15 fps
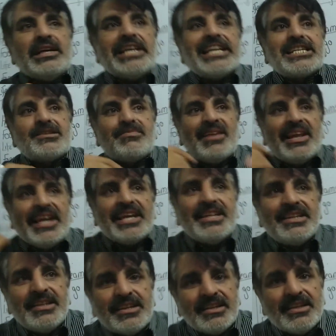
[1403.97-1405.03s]

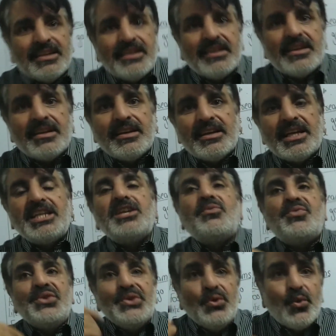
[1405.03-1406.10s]
explained in a
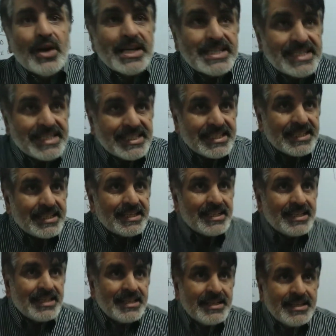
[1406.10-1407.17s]
few words.
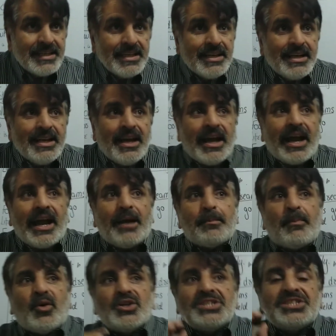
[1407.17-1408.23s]

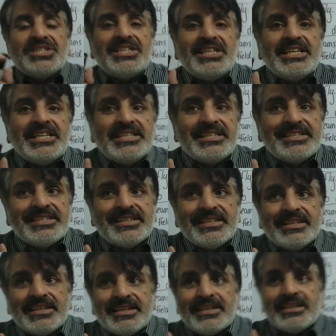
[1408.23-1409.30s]
Poetry is
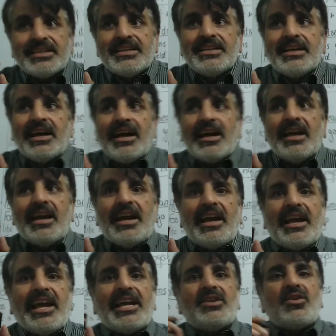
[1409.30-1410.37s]

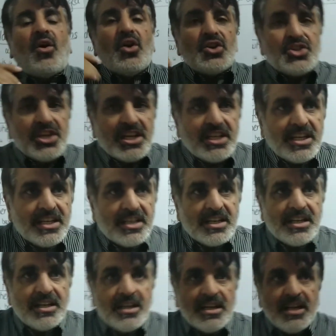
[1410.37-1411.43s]
an
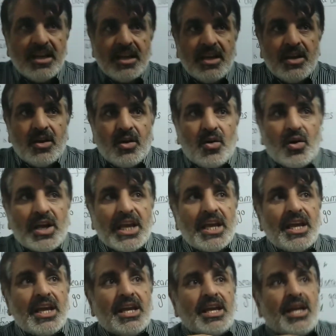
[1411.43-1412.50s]
ocean.
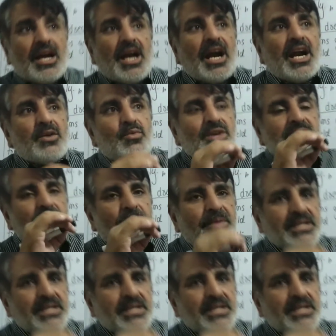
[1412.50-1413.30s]
Okay? And with the